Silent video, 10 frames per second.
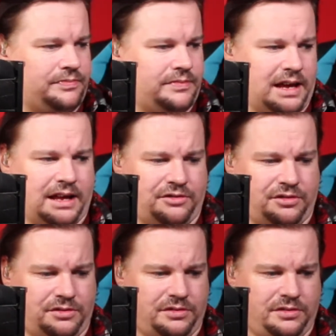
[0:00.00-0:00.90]
And
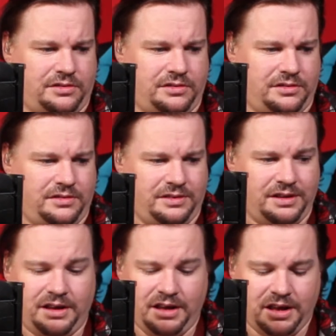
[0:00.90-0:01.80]

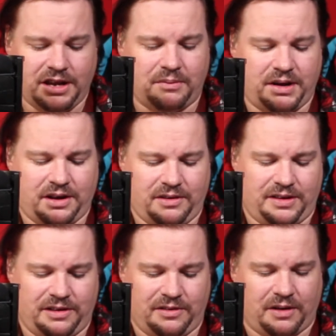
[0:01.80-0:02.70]
no, I know that
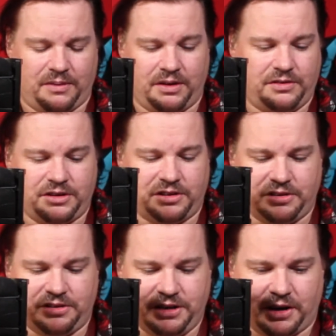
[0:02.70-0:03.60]
you know, and
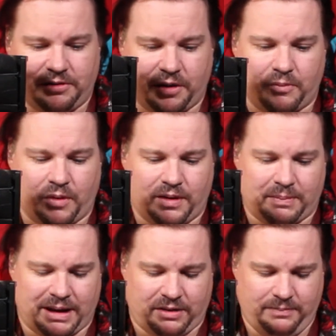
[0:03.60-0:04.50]
you know, don't worry
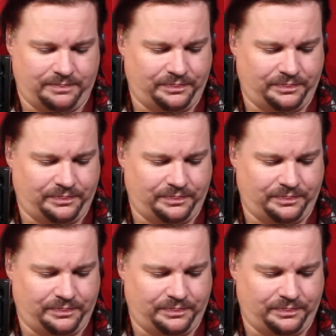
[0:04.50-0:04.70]
about it.